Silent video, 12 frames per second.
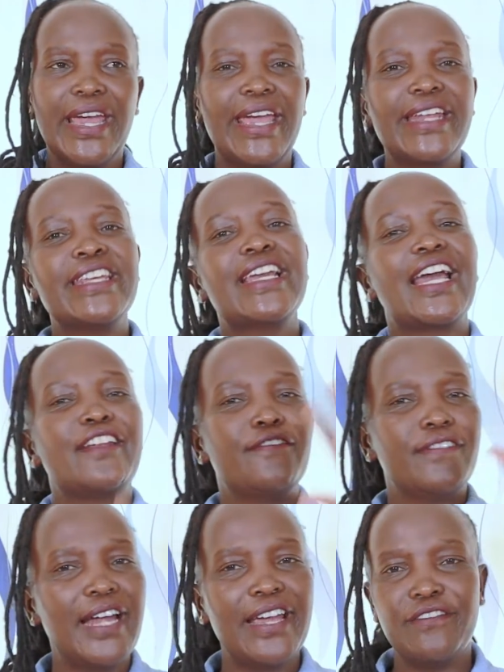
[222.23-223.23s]
and he can
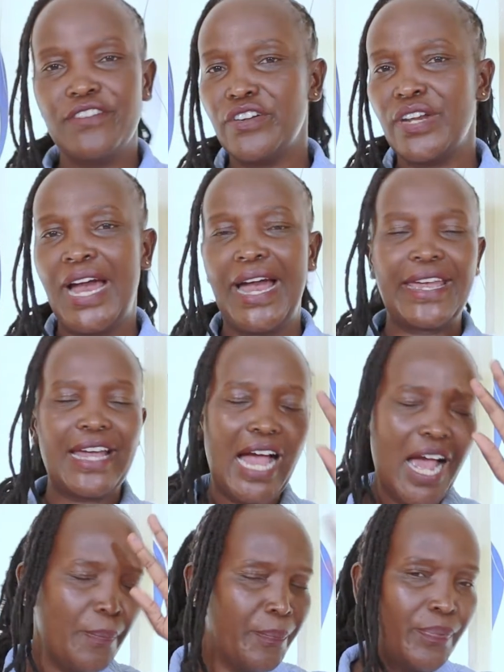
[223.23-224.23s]
fly very high
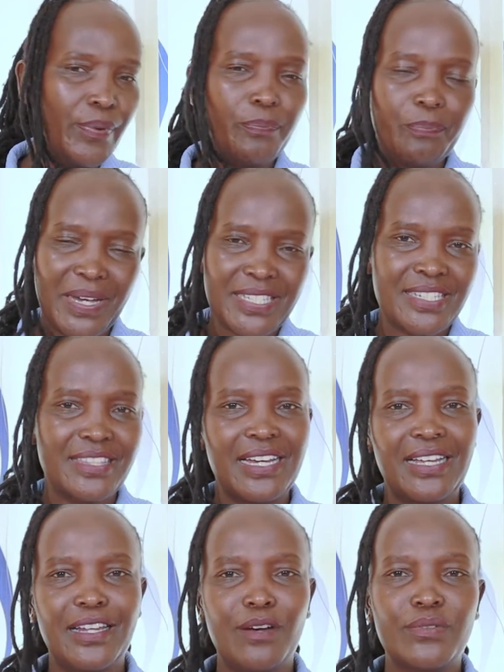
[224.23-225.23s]
up past the
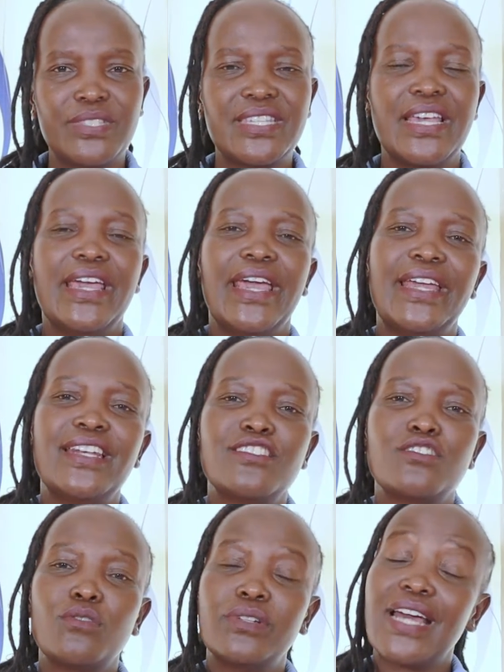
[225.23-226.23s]
clouds, and
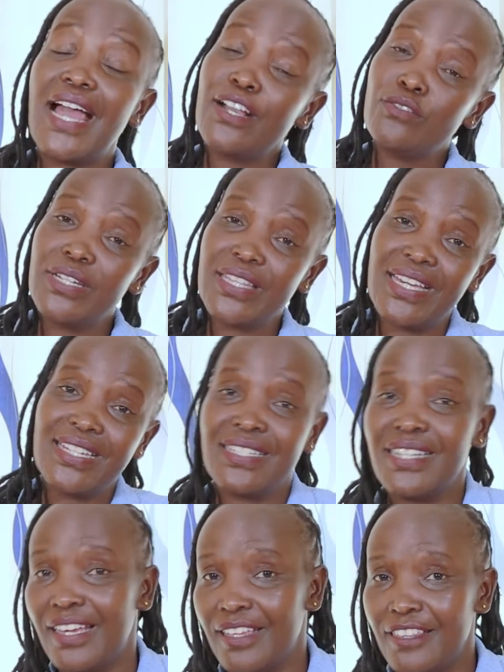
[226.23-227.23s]
he's told actually that
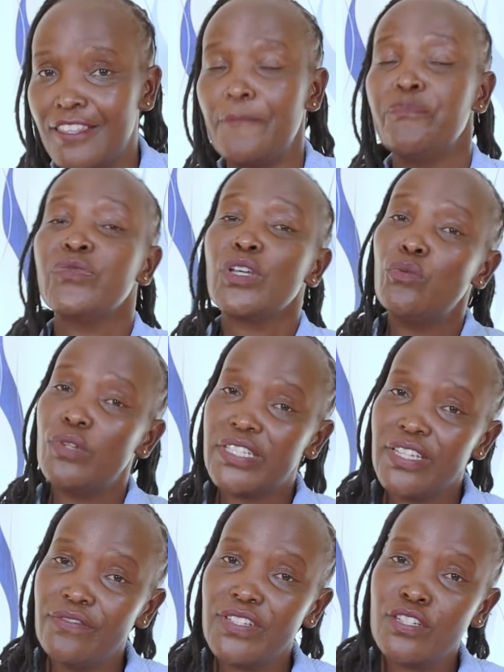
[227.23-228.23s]
tithe will
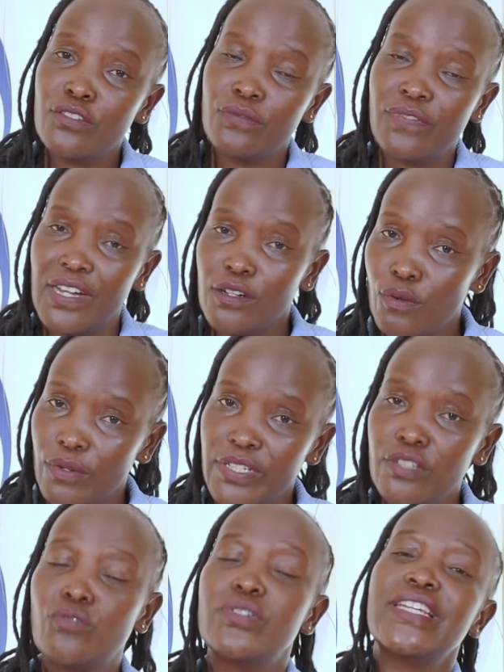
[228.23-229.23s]
give it to
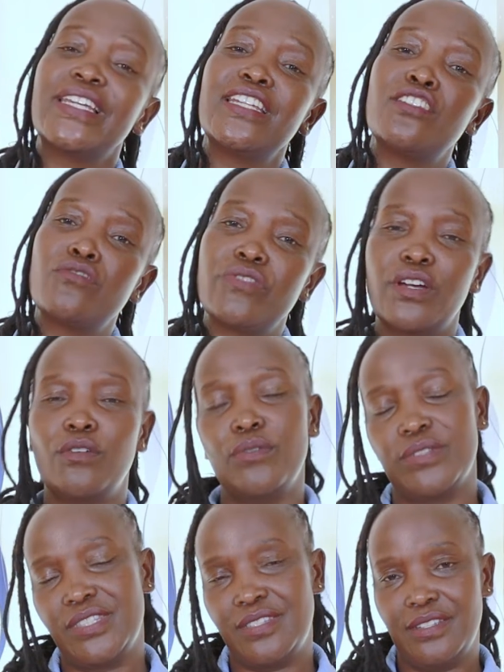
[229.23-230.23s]
falcon to take it to the
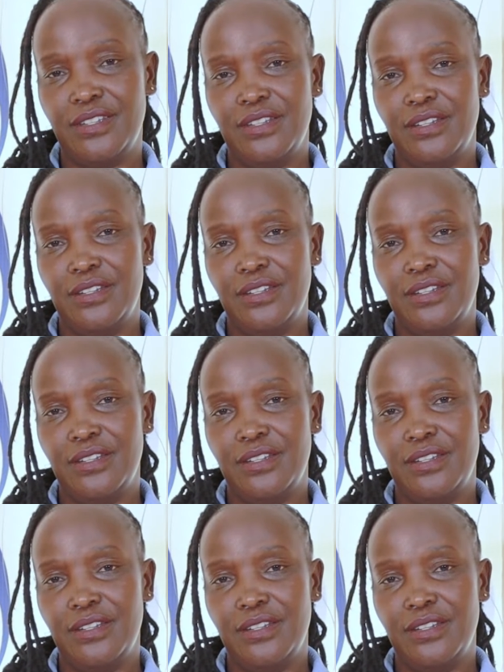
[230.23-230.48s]
gods.